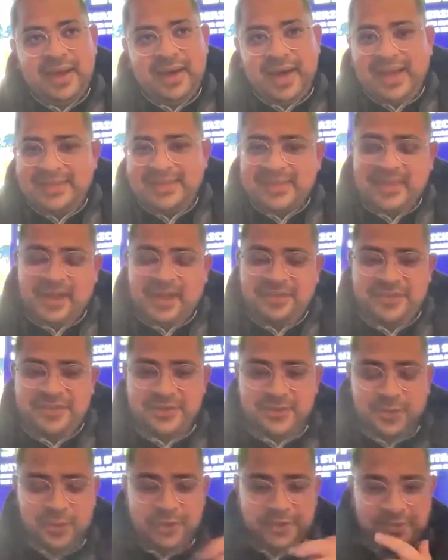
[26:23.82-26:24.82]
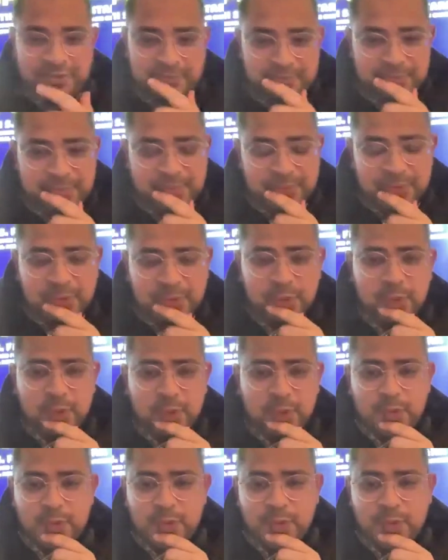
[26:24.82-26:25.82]
as an afterthought.
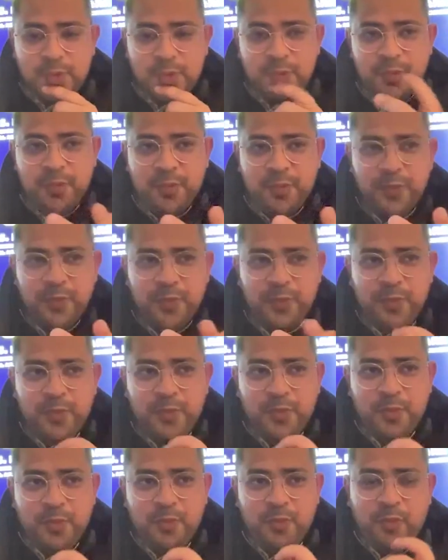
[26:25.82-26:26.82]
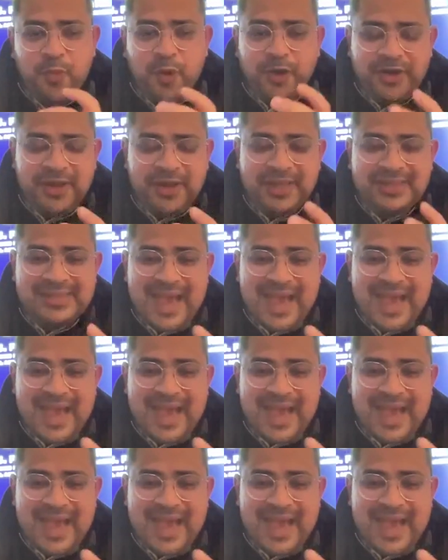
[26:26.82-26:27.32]
So what is